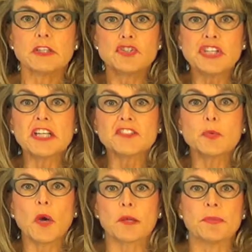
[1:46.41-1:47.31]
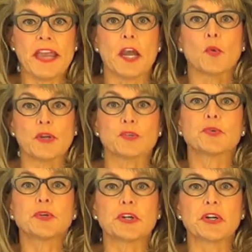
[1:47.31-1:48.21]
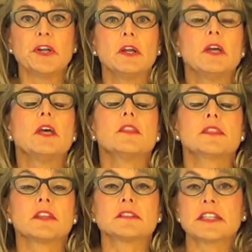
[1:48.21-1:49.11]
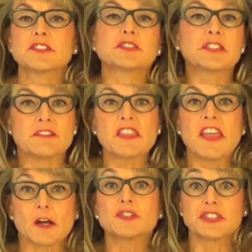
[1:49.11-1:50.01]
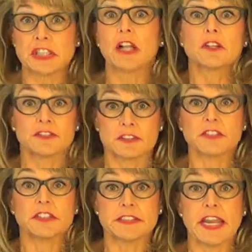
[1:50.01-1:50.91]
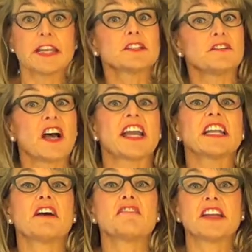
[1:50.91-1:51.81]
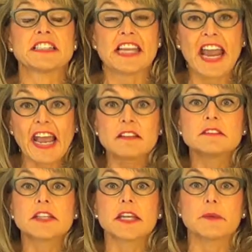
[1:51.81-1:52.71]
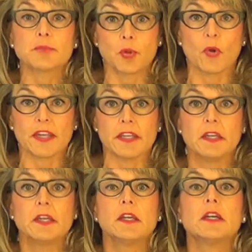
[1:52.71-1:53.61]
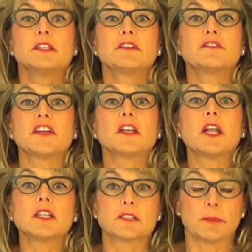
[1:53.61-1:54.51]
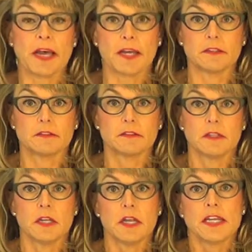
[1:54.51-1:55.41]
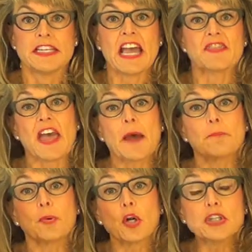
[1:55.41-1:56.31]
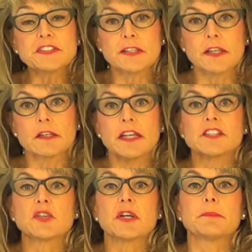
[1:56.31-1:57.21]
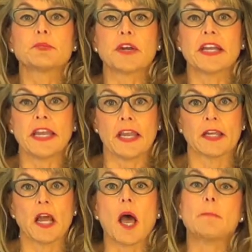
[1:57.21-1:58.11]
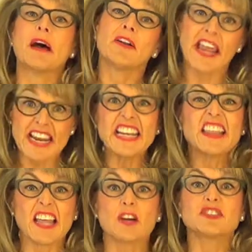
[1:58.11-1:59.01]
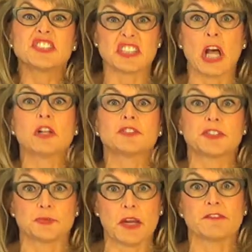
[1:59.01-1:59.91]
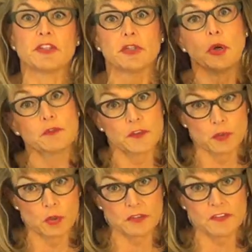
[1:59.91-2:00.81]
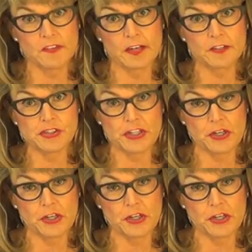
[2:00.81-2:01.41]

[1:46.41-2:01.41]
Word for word: She doesn't want to pay a recruiter the six or seven thousand dollars it's going to take to find a fantastic employee to fill a spot. Yet that person is going to bring in about $80,000 in revenue over the course of the next